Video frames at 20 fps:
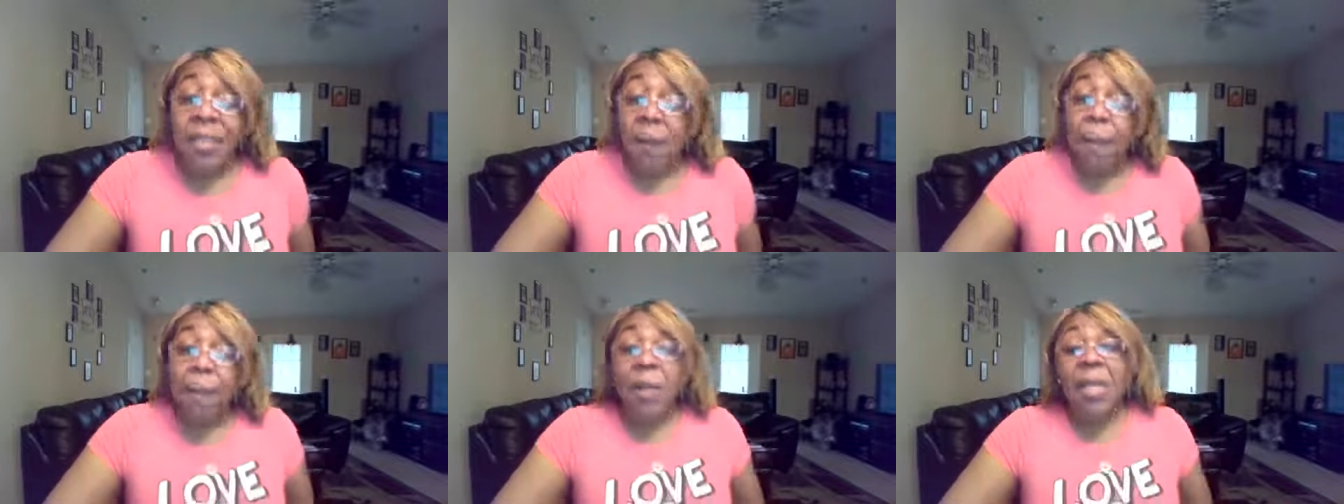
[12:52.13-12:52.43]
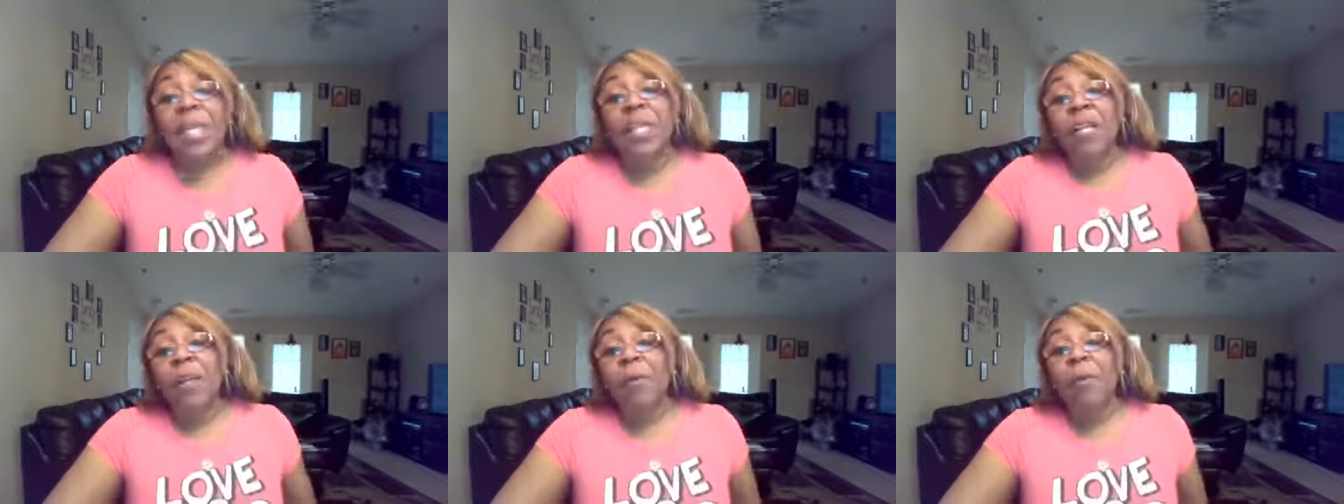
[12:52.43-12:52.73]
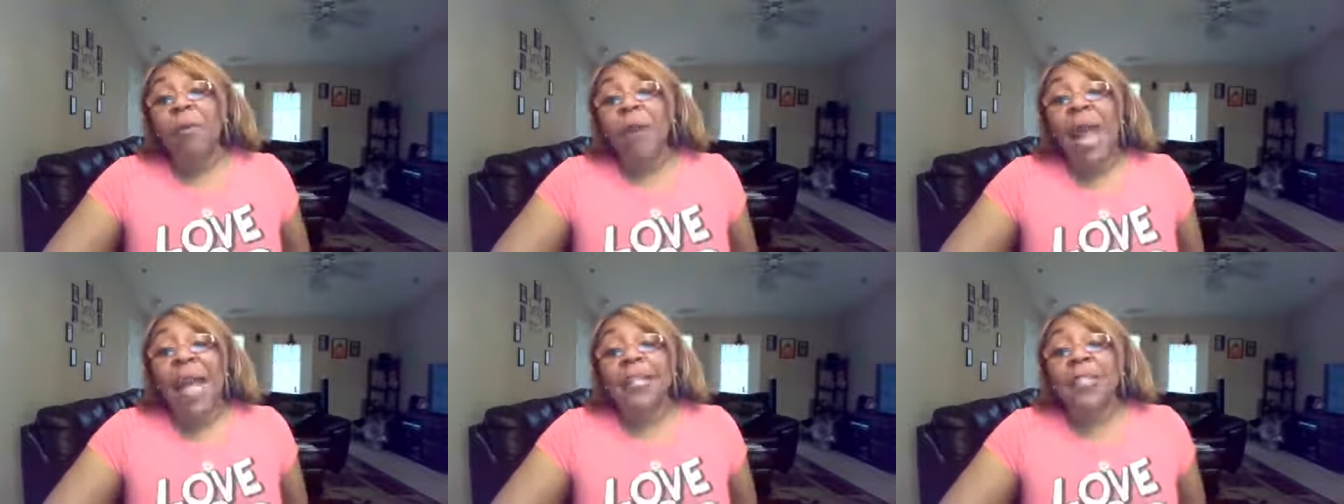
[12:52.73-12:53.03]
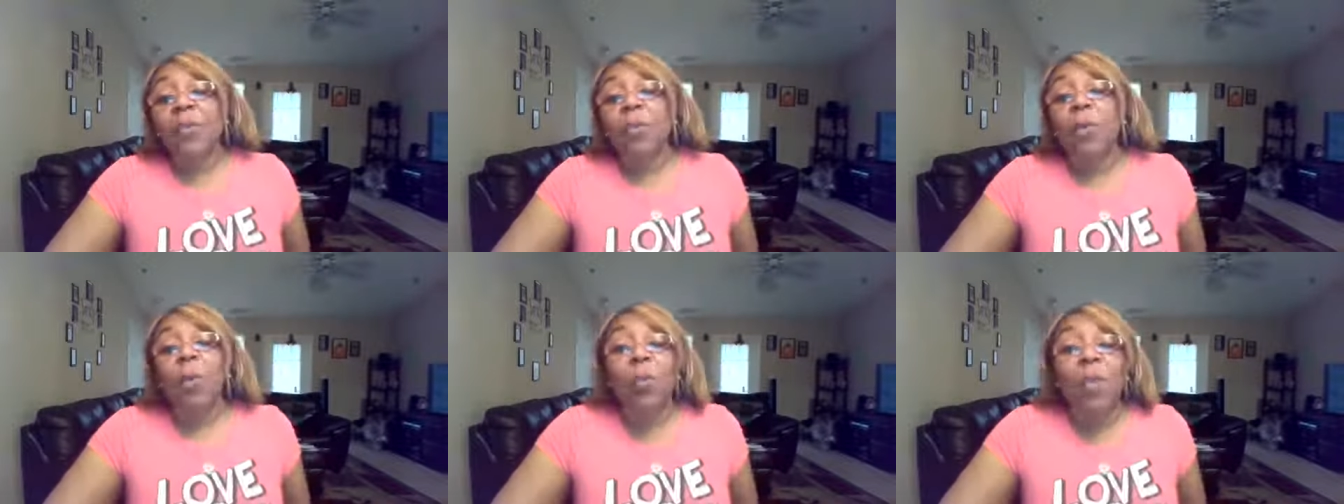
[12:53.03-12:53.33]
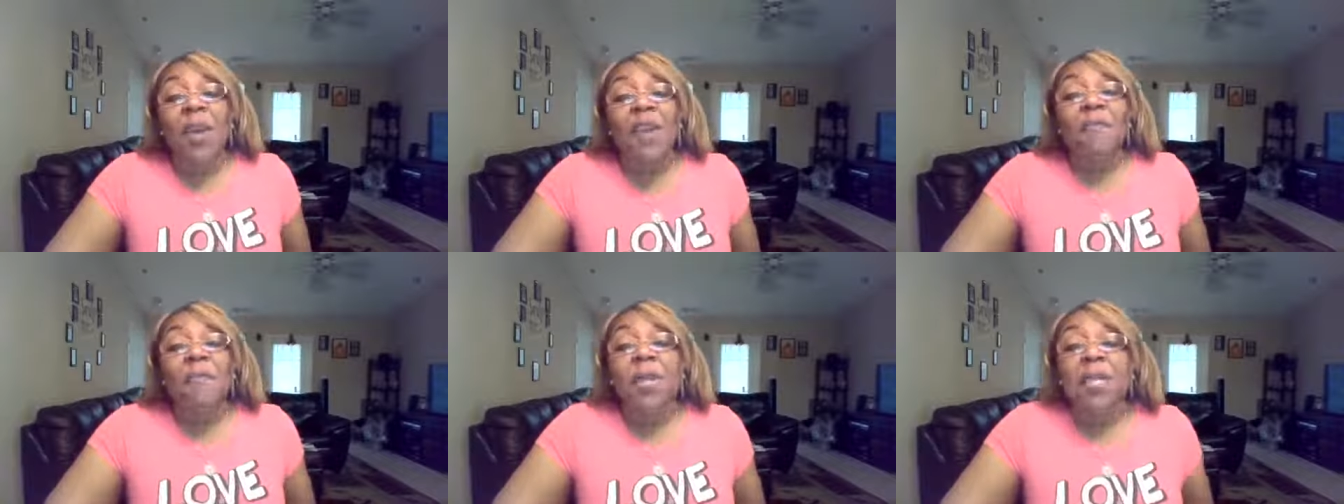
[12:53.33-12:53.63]
to put into practice
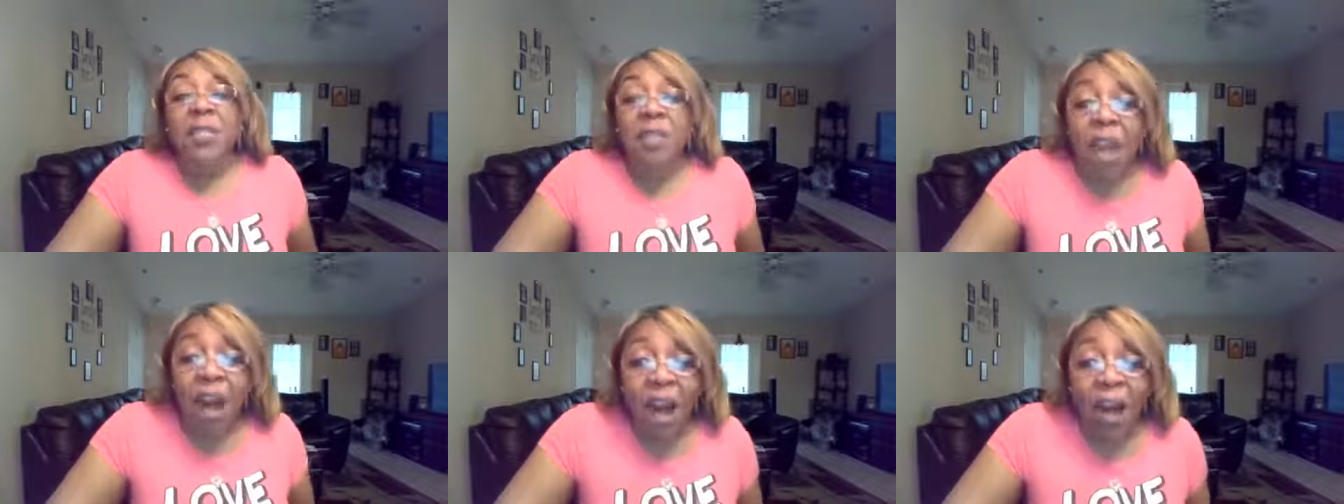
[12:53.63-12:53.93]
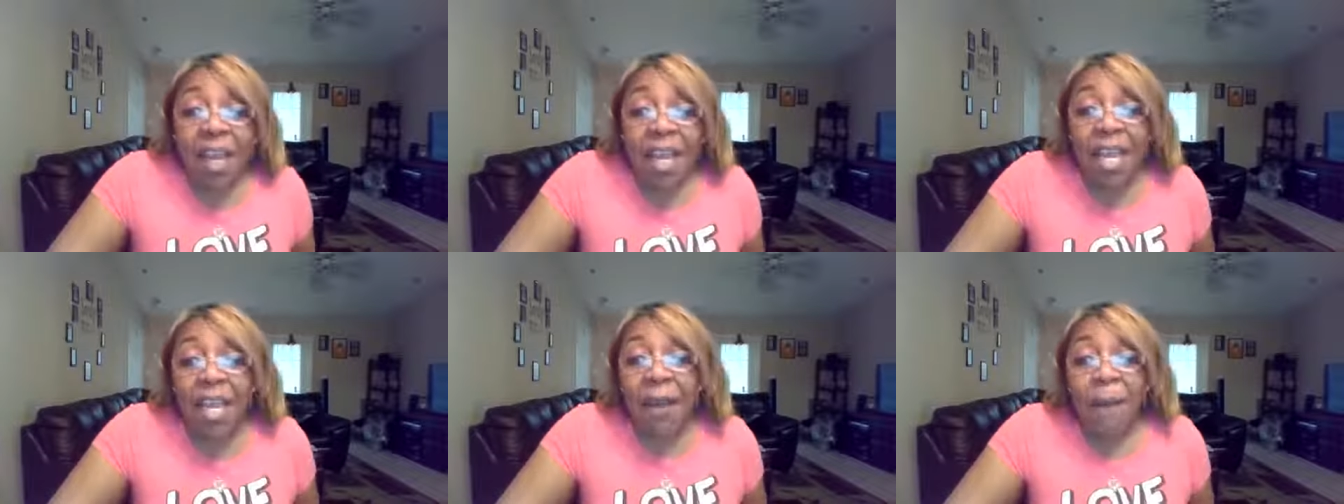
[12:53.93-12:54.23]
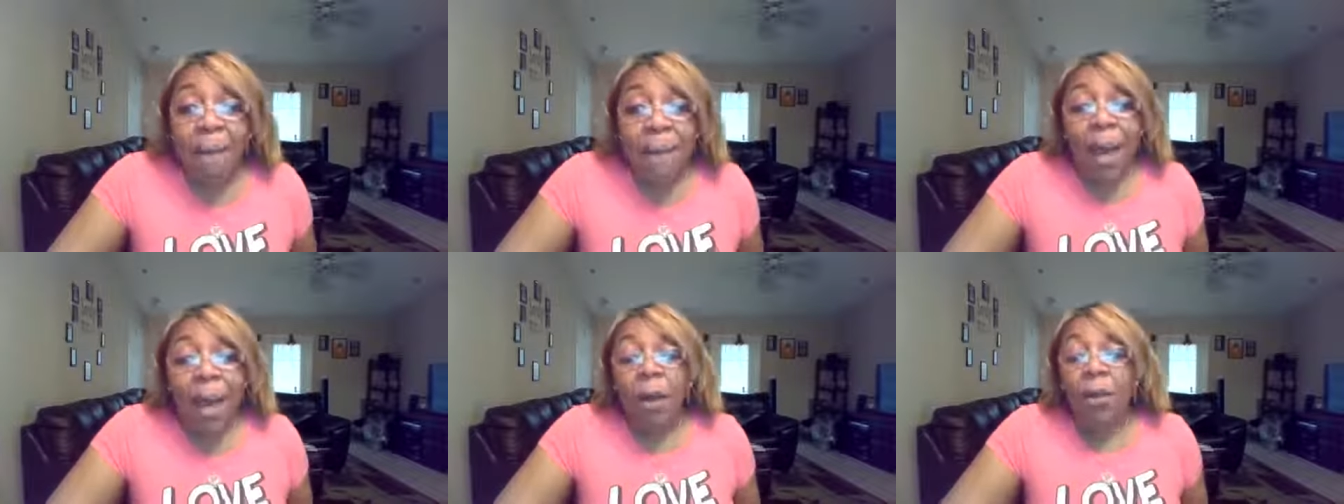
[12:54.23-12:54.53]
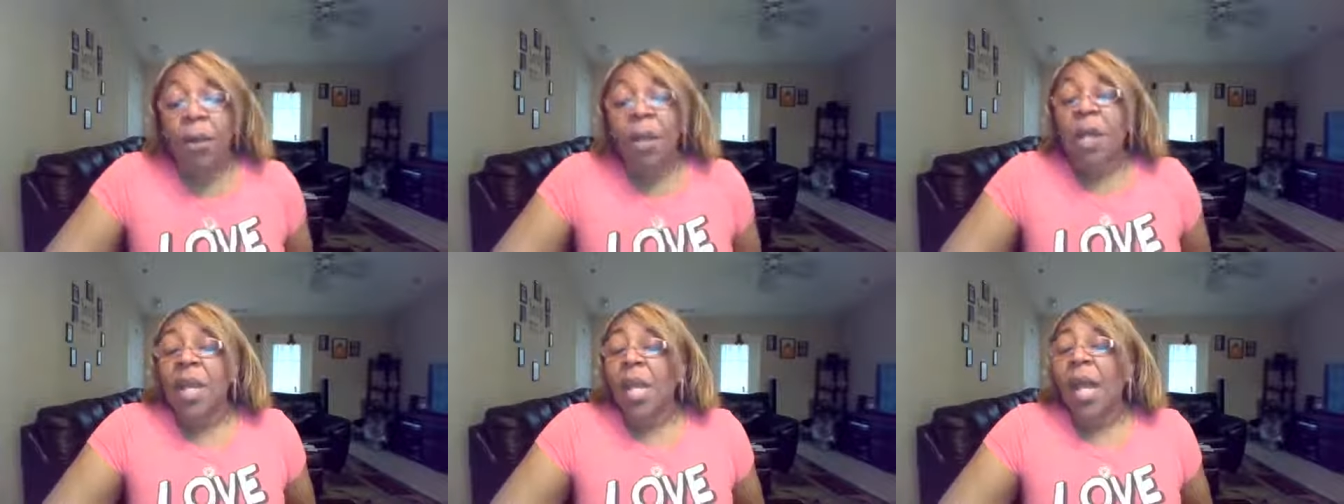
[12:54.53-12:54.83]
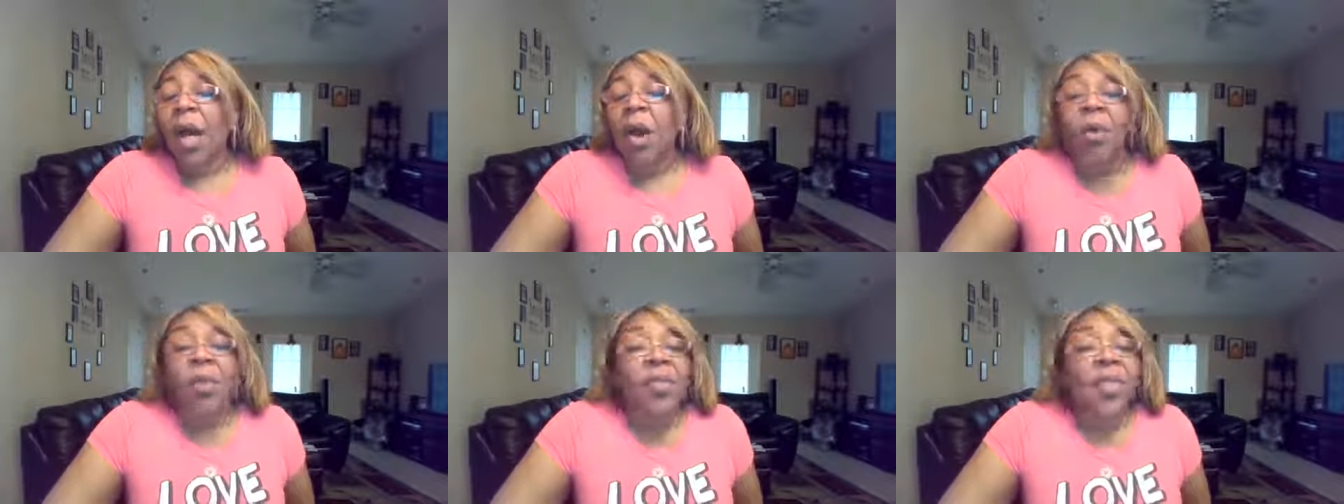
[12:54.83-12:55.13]
what we've been talking about
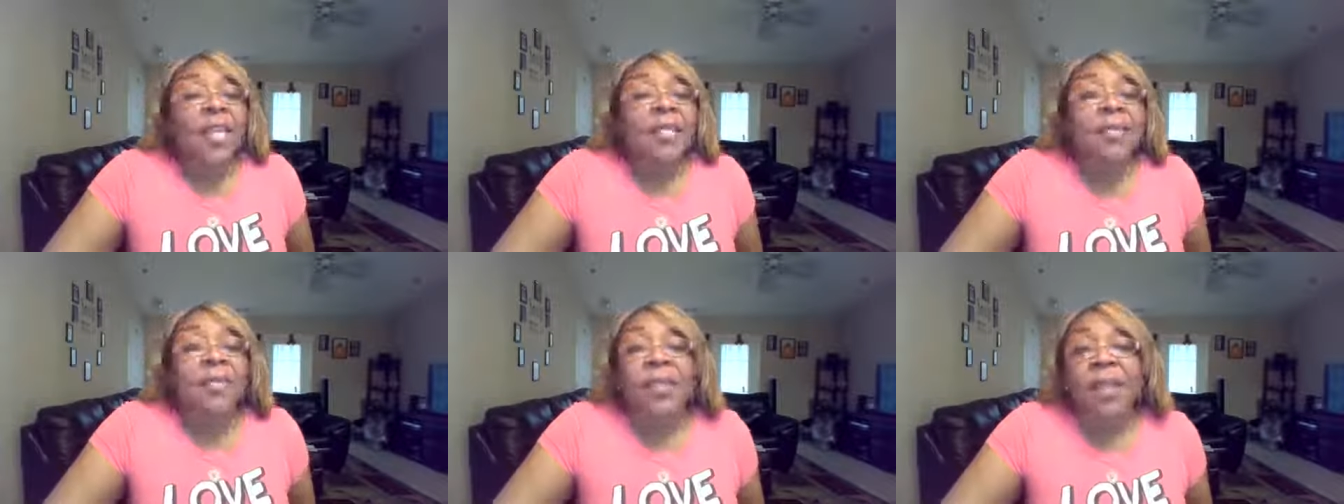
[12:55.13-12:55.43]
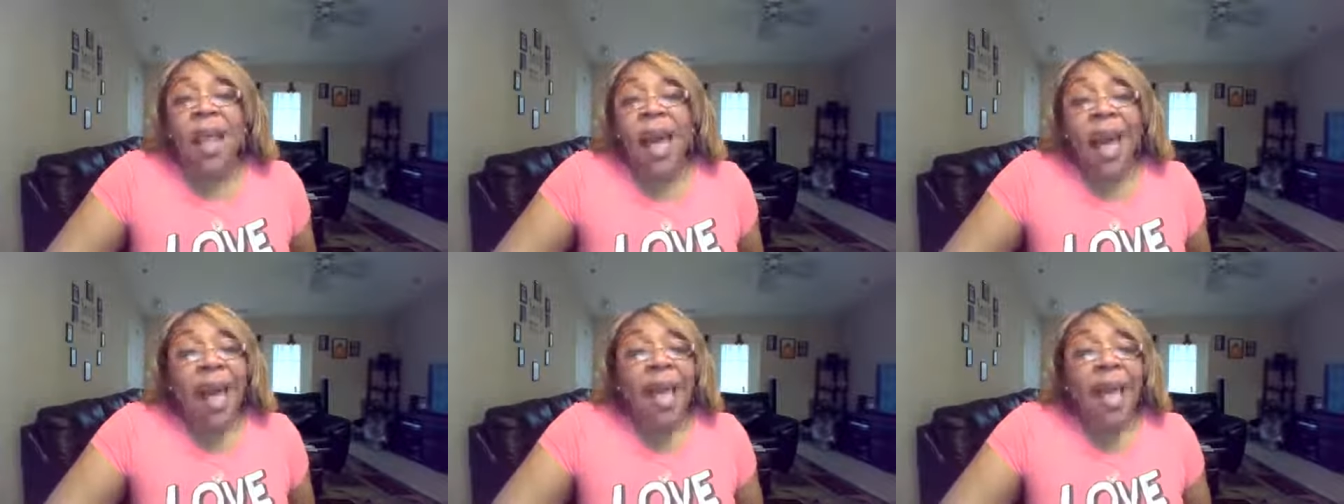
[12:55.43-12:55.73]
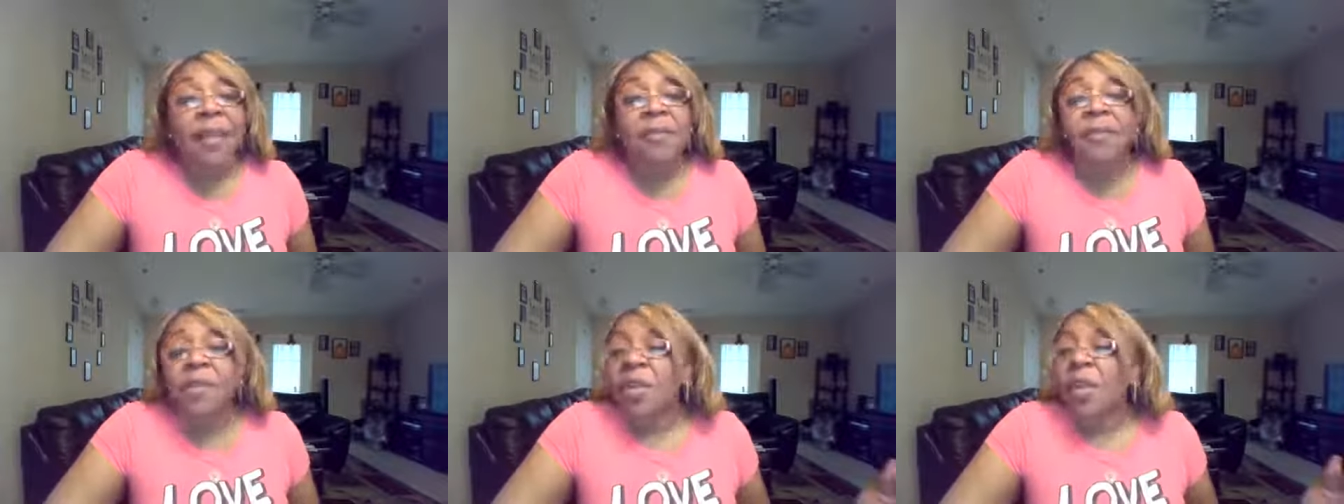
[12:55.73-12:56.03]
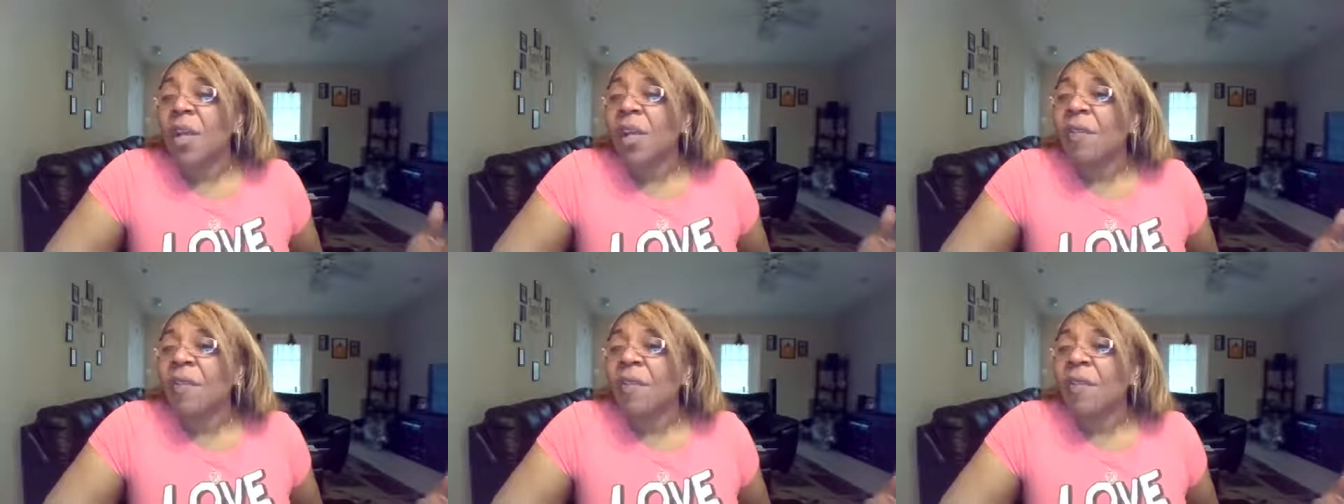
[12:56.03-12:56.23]
on these lives